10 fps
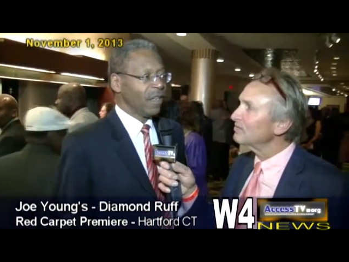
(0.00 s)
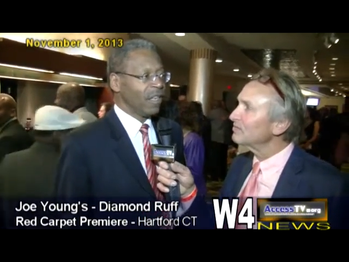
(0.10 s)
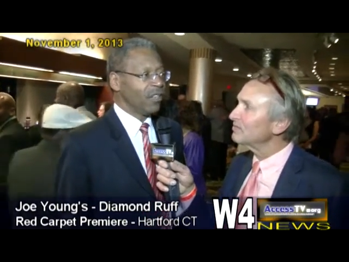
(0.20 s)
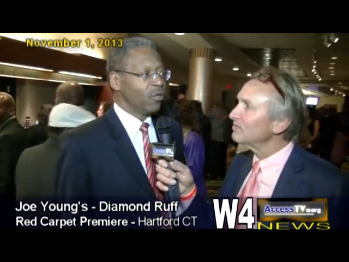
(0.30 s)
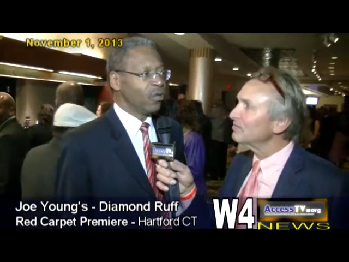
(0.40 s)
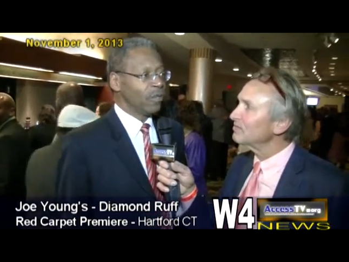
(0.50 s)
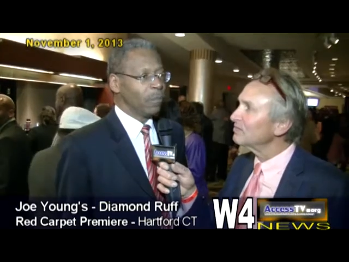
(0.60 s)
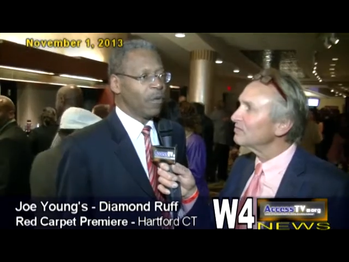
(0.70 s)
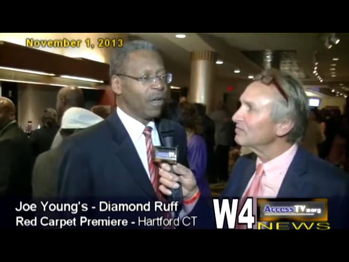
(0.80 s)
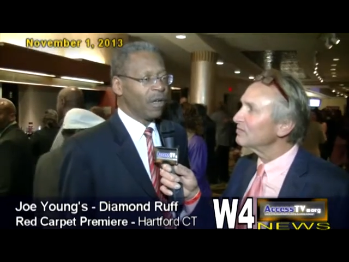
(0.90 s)
Speaker 1: He's
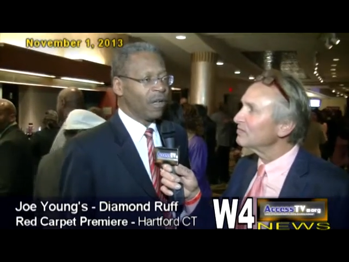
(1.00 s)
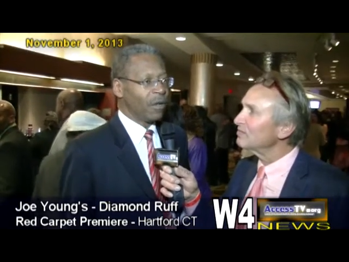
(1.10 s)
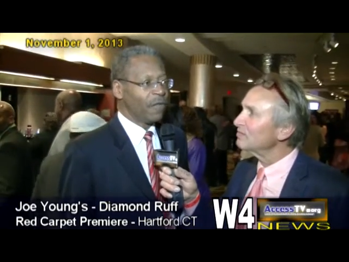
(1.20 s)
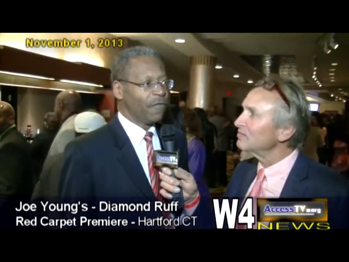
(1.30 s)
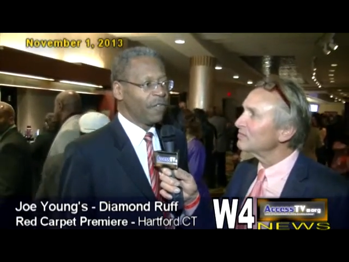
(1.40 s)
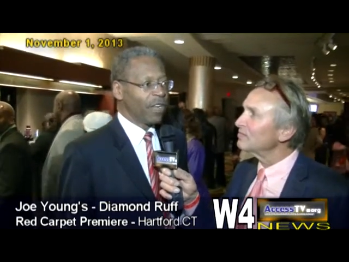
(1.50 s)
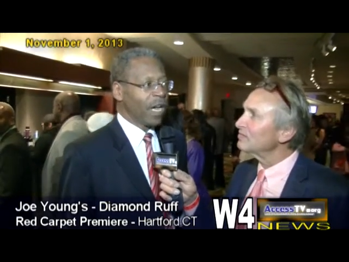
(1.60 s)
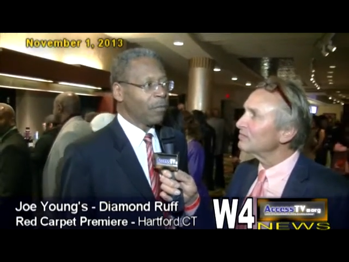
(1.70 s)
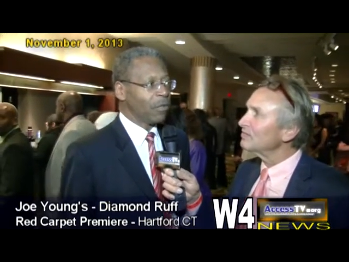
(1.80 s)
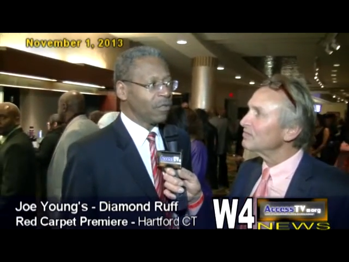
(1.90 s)
doing uh,
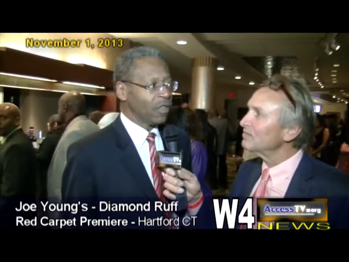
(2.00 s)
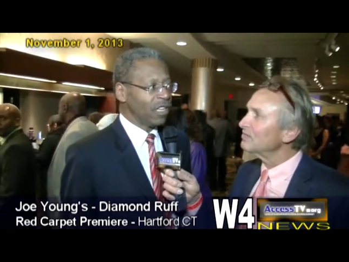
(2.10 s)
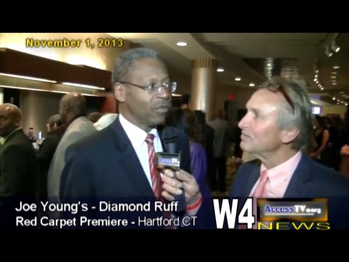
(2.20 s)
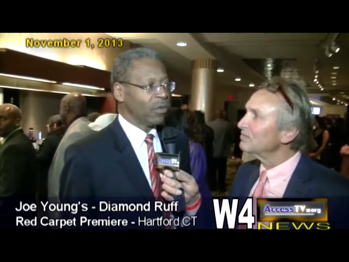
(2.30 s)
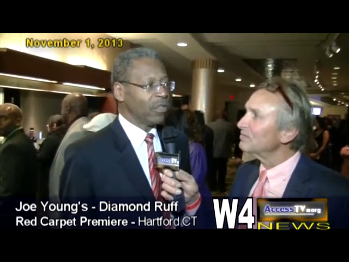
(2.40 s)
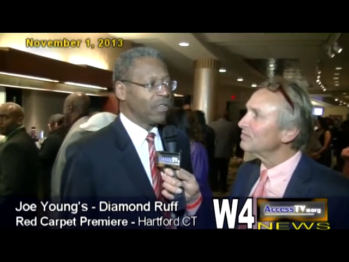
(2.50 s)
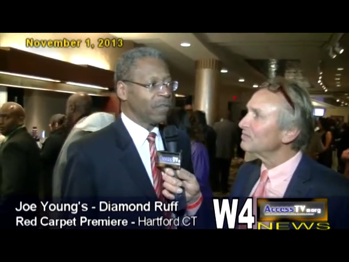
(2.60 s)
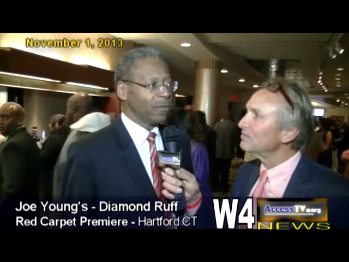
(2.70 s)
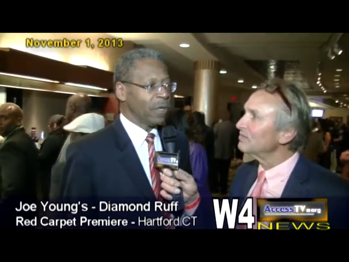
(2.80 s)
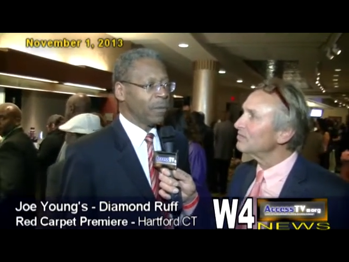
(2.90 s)
phenomenal things with
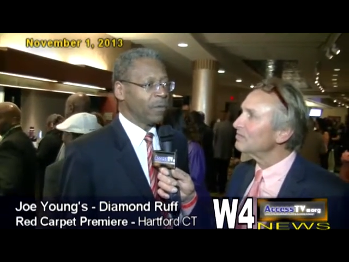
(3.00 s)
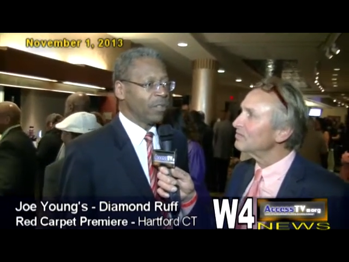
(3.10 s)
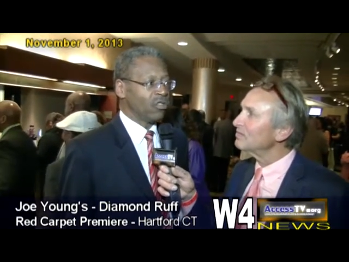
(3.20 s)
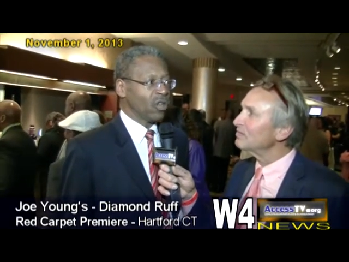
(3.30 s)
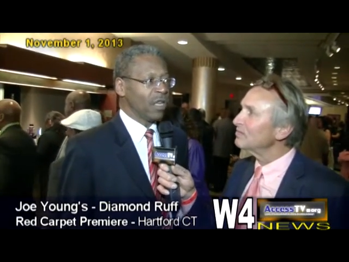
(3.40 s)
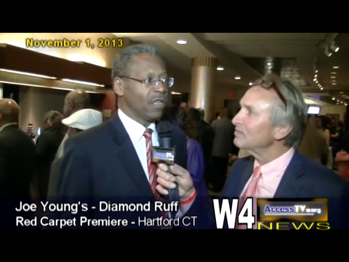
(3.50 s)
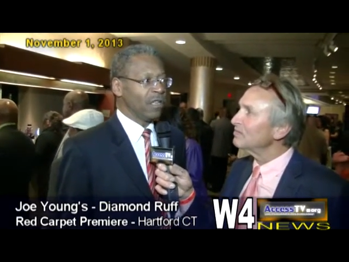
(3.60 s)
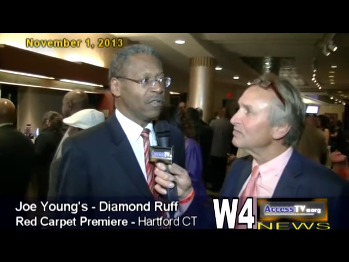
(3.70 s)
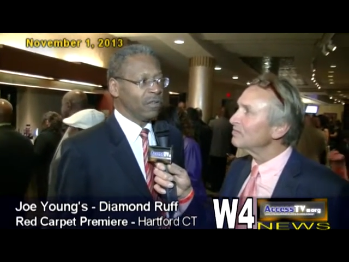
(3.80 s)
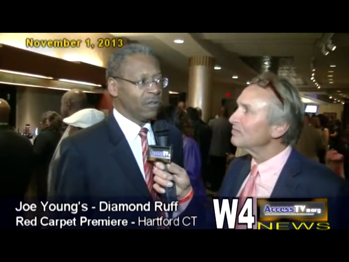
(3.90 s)
young people and trying to
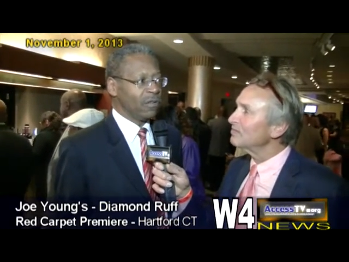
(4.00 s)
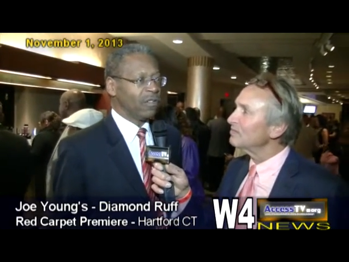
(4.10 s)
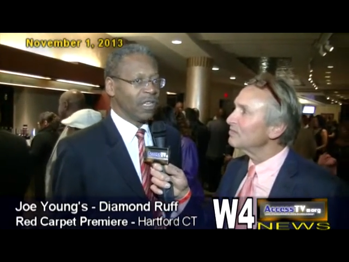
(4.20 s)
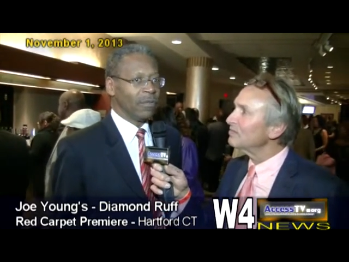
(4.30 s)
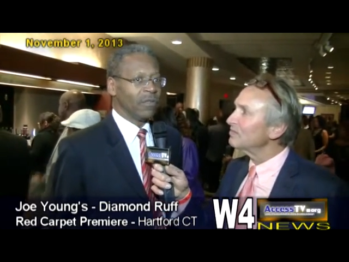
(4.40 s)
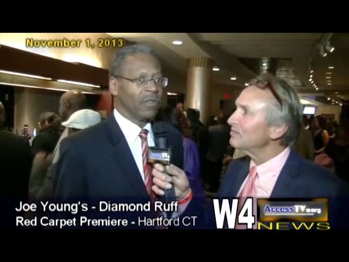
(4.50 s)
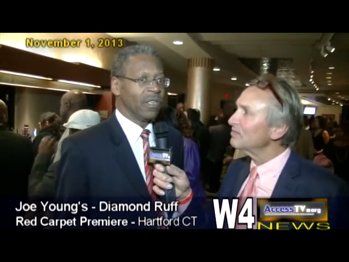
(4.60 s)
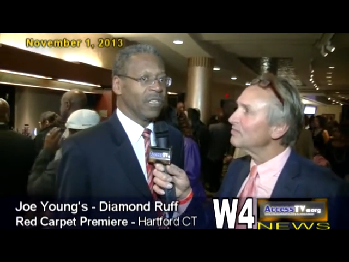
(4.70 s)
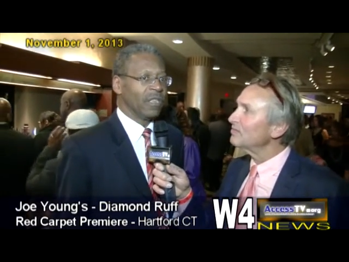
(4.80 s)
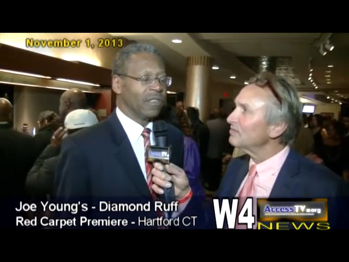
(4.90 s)
introduce them
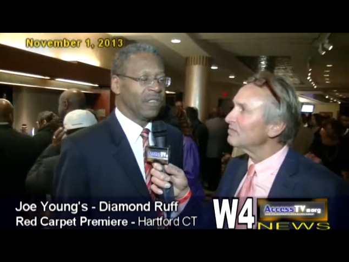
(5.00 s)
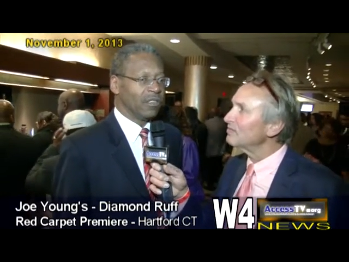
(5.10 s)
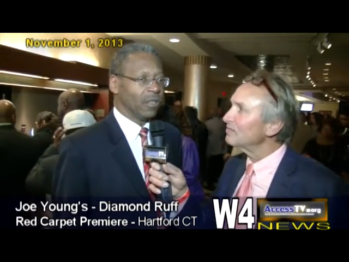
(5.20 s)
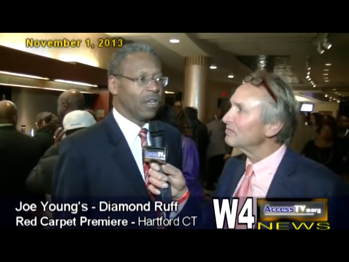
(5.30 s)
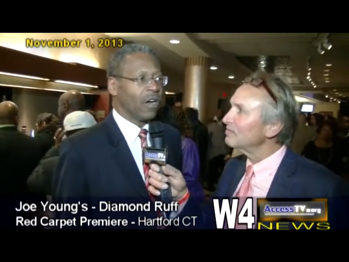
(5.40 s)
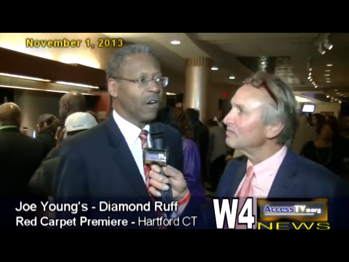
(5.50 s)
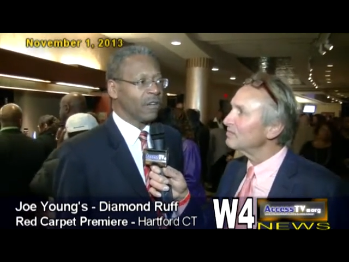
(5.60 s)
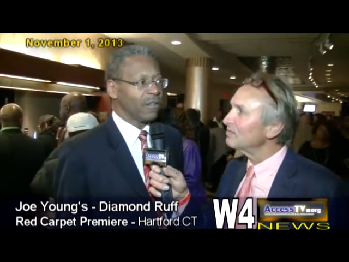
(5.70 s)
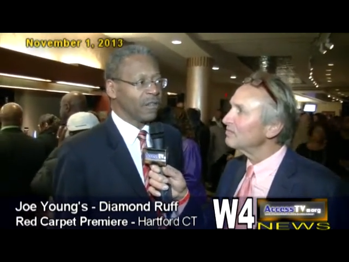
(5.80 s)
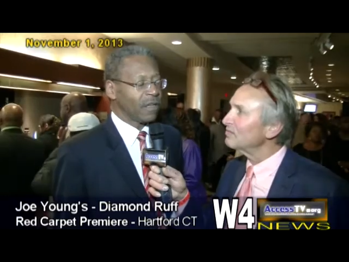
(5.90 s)
you know, to the
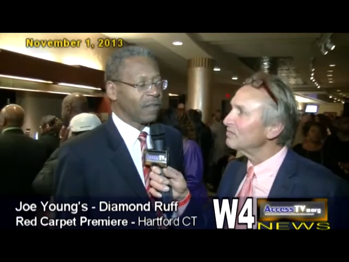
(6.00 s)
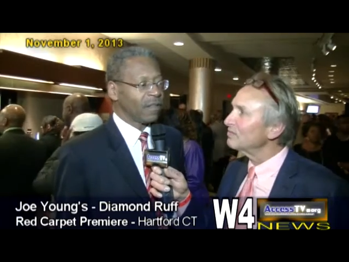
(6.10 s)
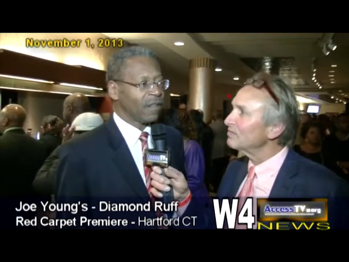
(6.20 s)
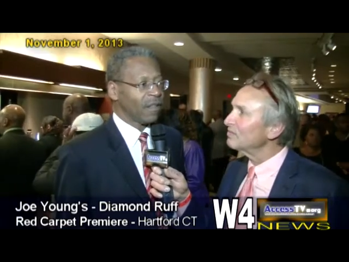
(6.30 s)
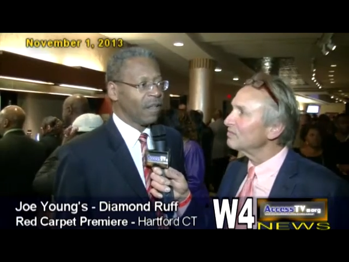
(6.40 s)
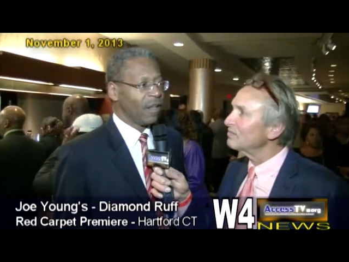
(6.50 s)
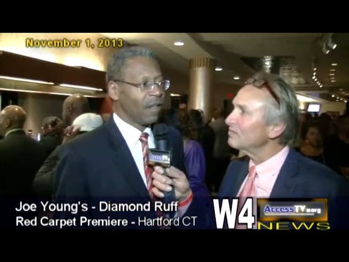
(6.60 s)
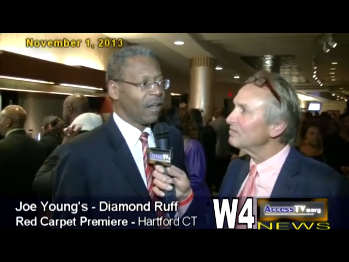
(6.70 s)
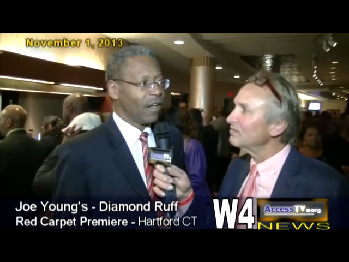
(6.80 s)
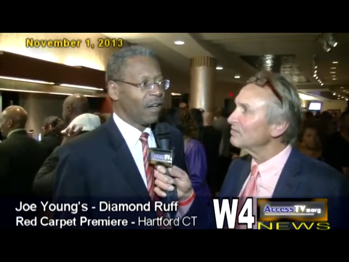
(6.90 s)
arts and
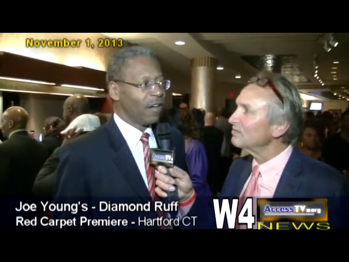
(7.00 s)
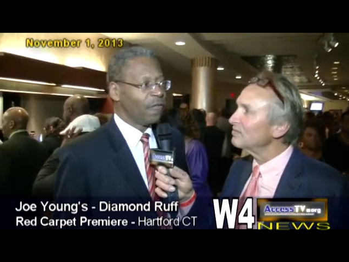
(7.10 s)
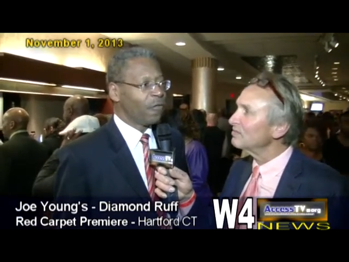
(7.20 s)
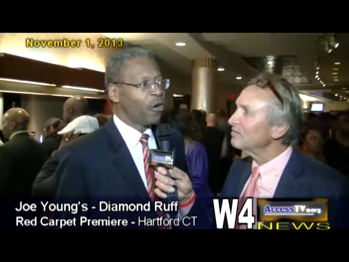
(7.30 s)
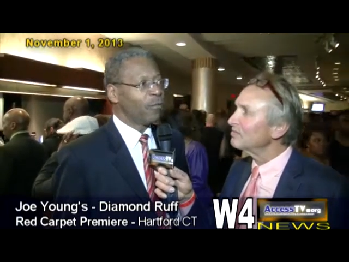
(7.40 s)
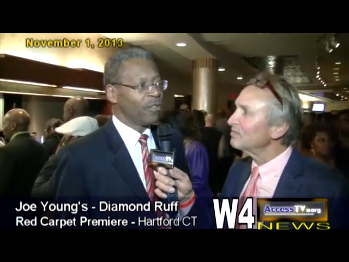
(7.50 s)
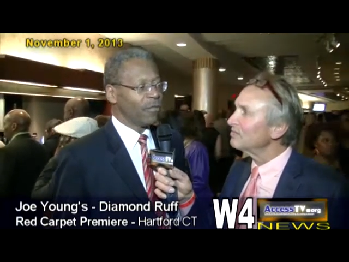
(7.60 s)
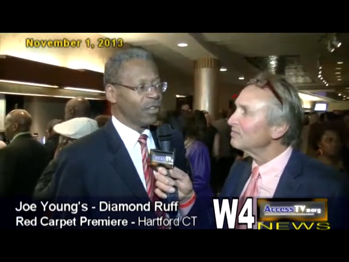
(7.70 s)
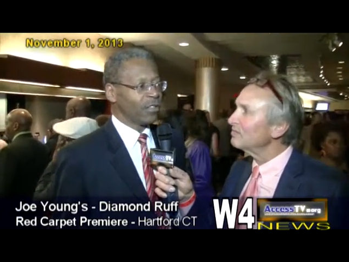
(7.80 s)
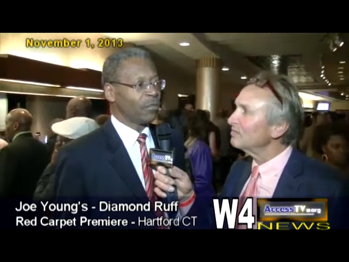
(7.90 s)
uh, forms
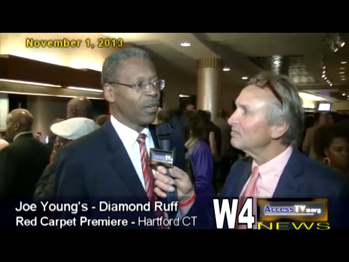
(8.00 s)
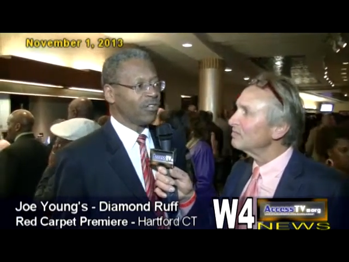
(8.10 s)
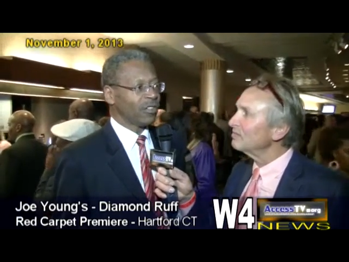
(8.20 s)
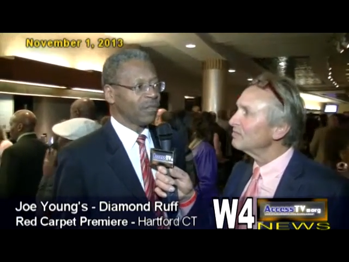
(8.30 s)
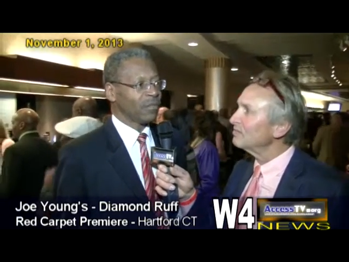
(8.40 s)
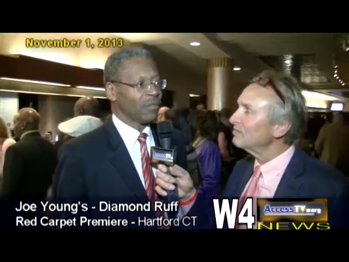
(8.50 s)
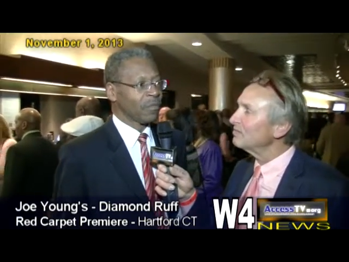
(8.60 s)
of expression.